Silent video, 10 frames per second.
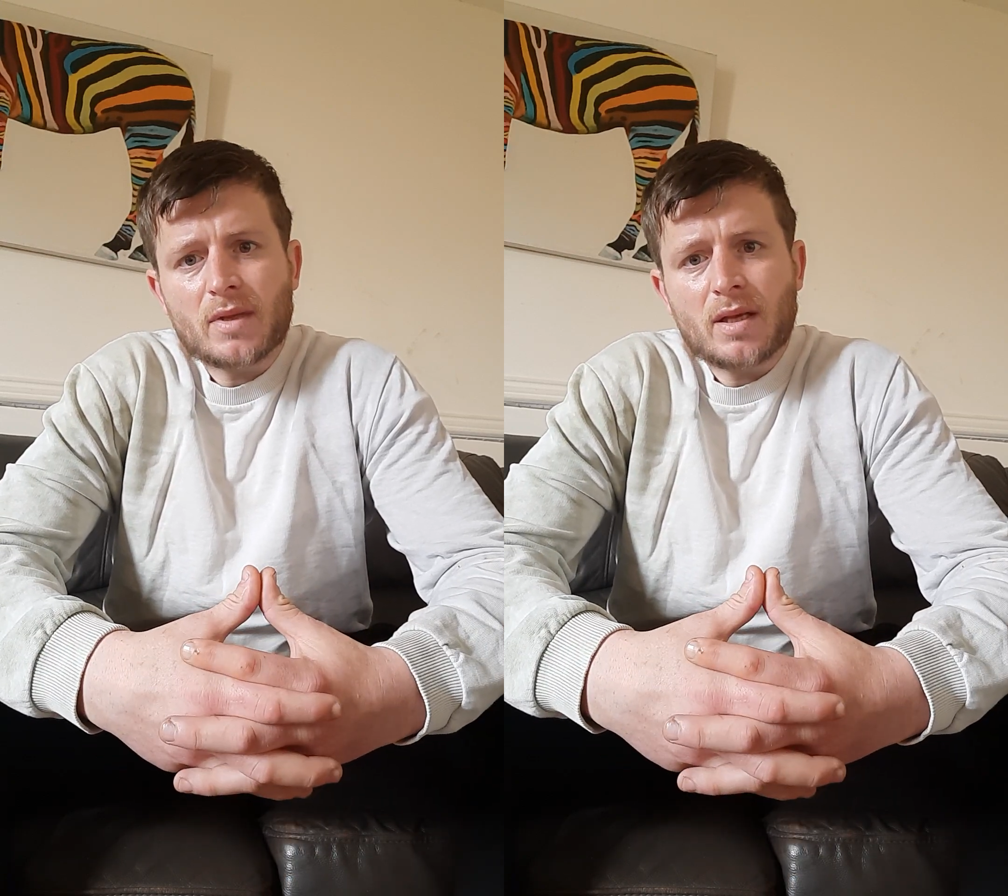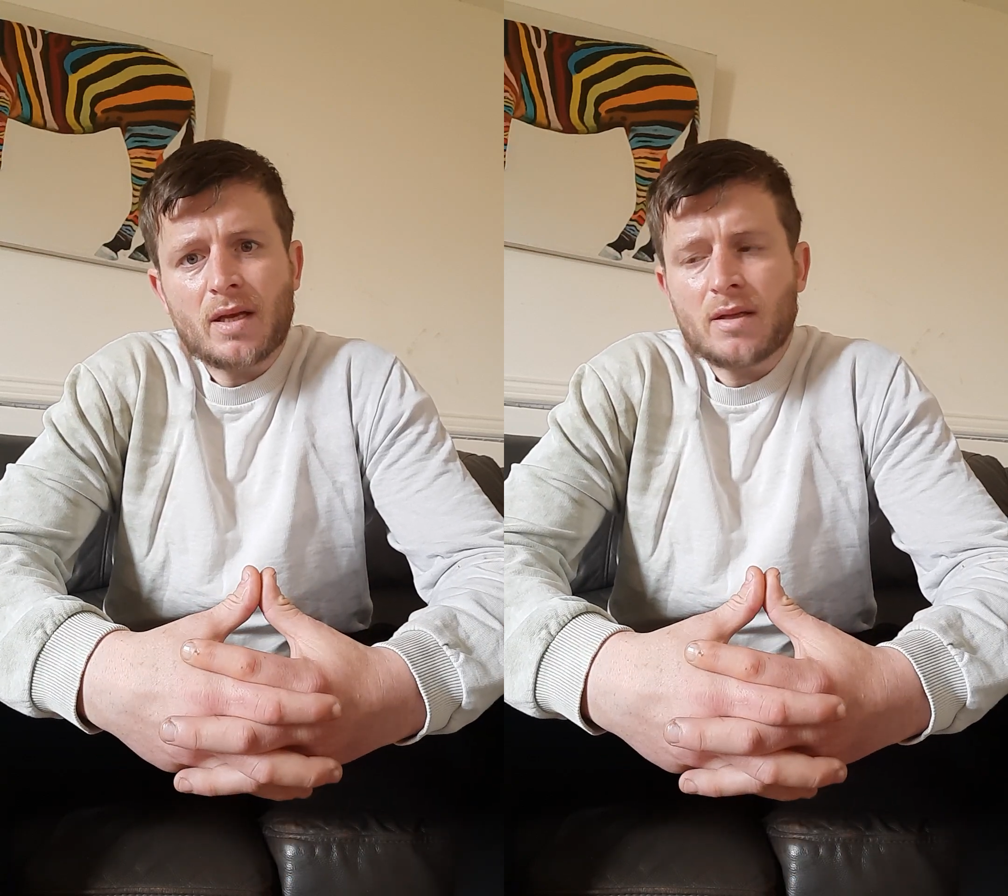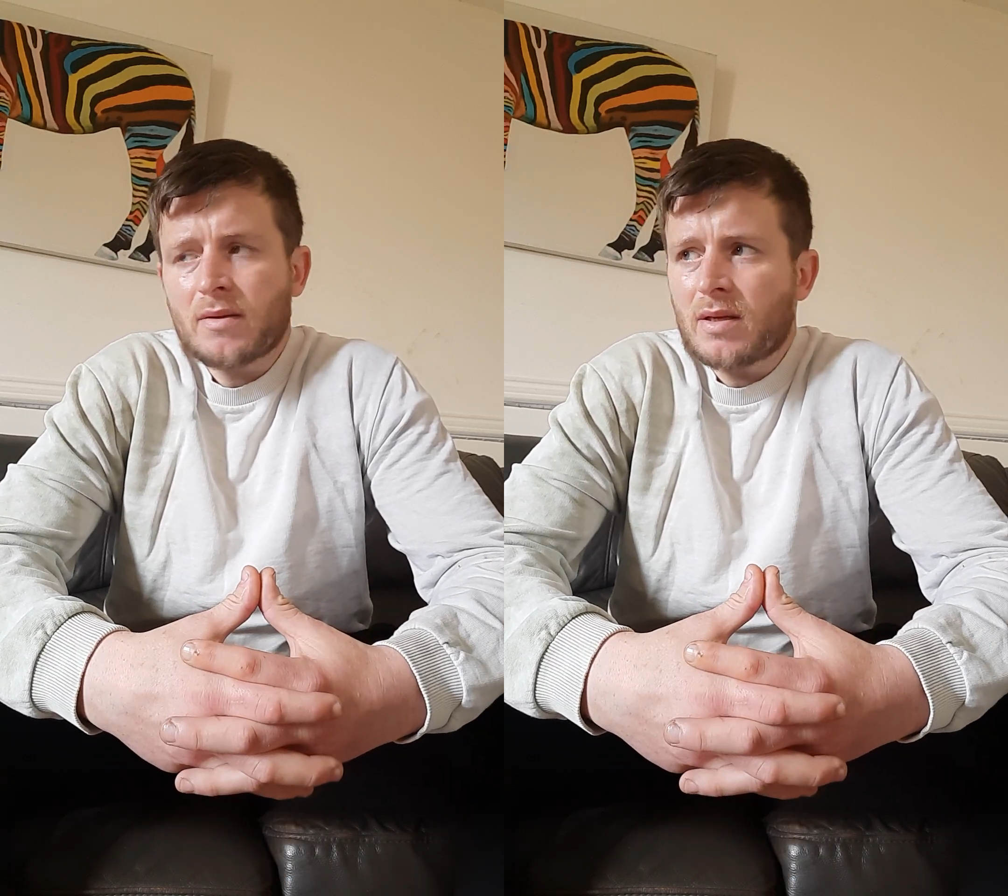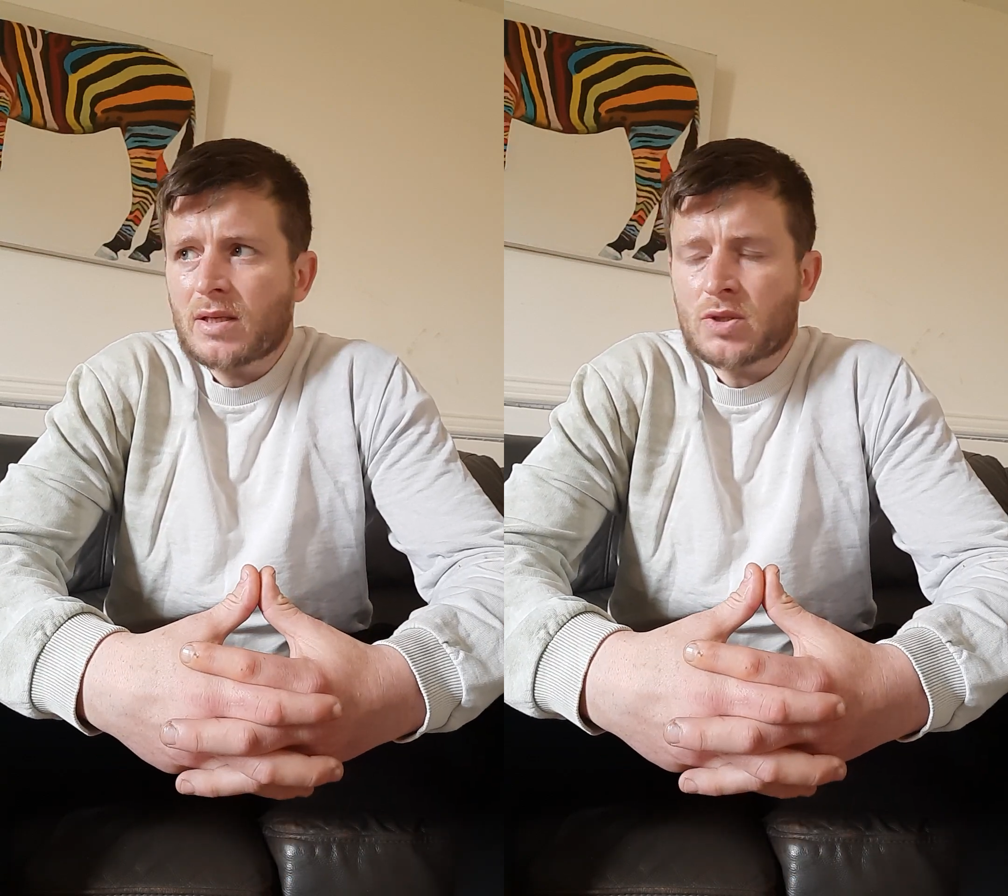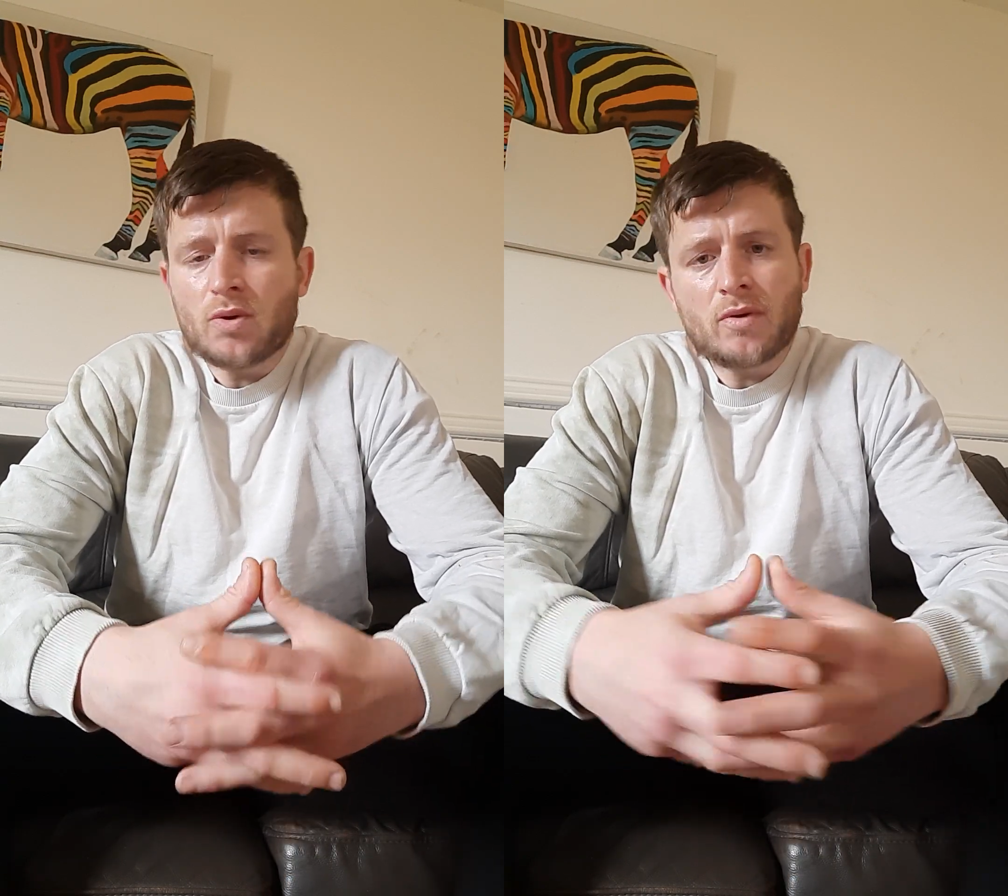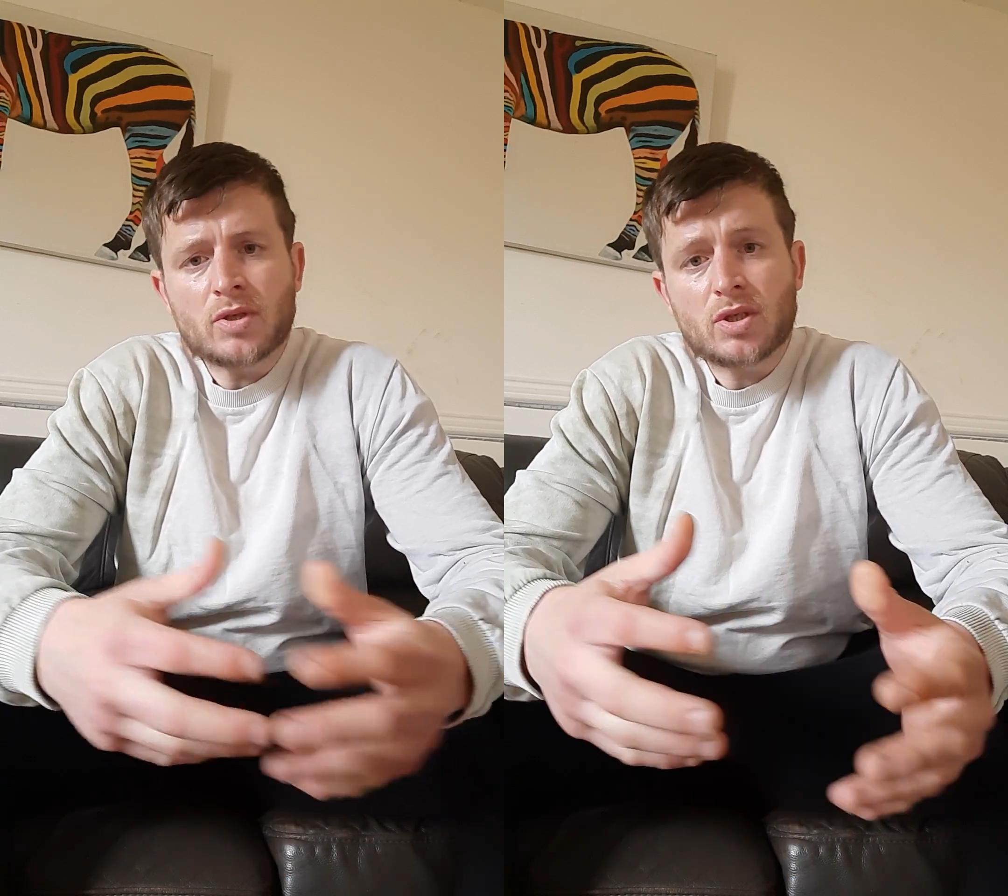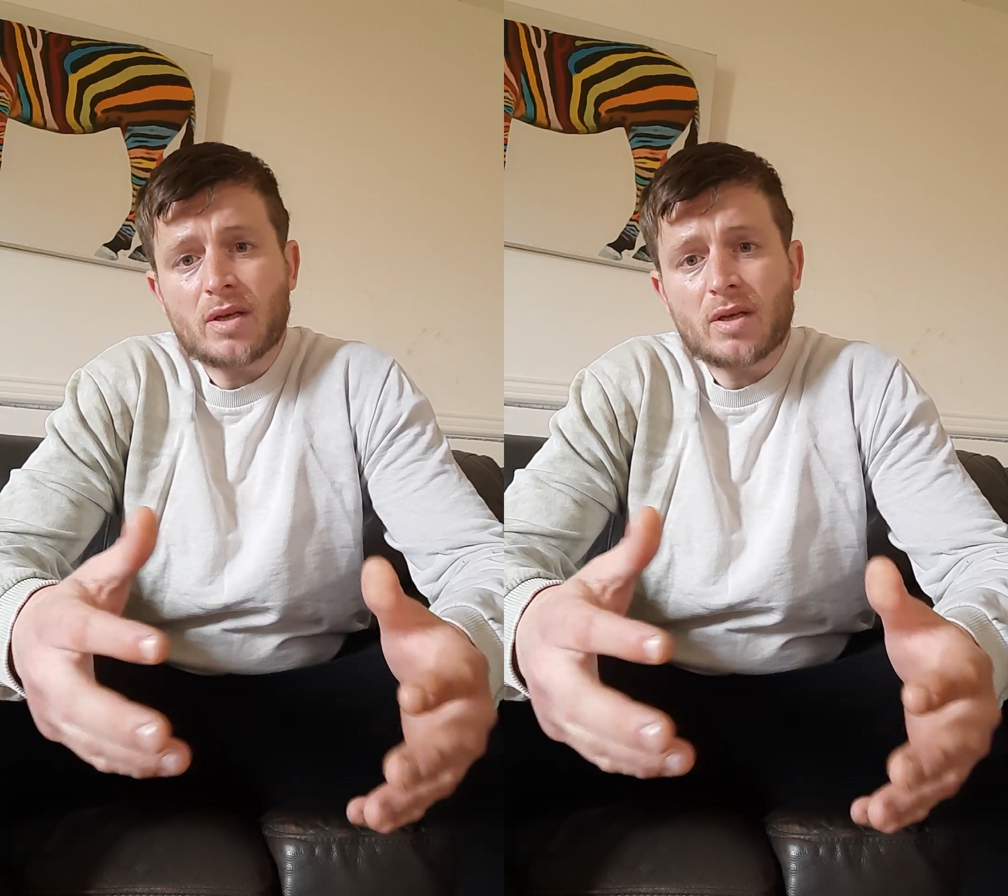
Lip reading: Ken. So